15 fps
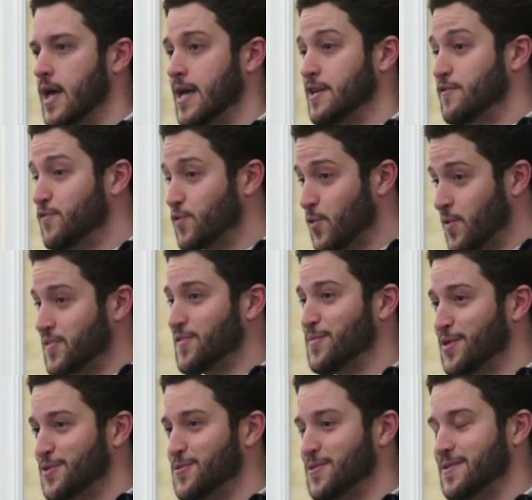And if you're going to
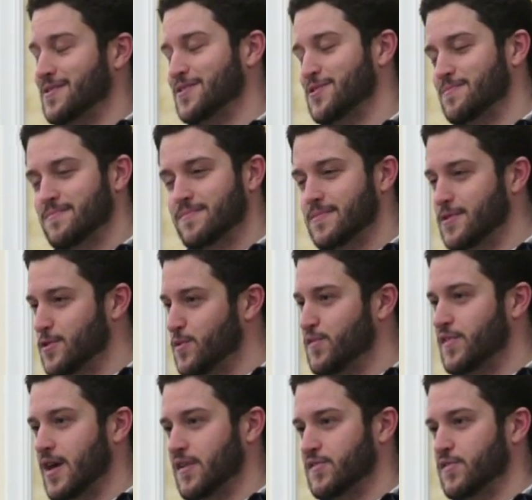build one,
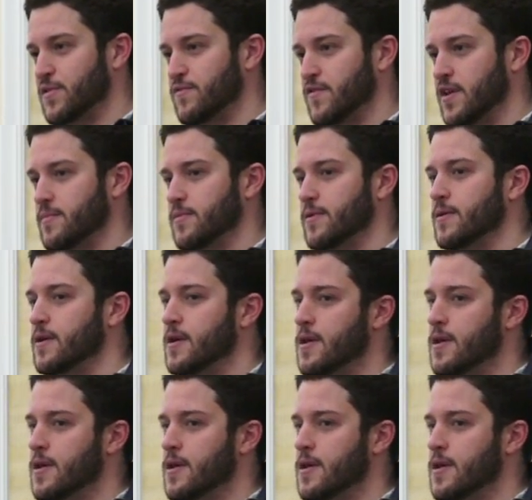use the acetone vapor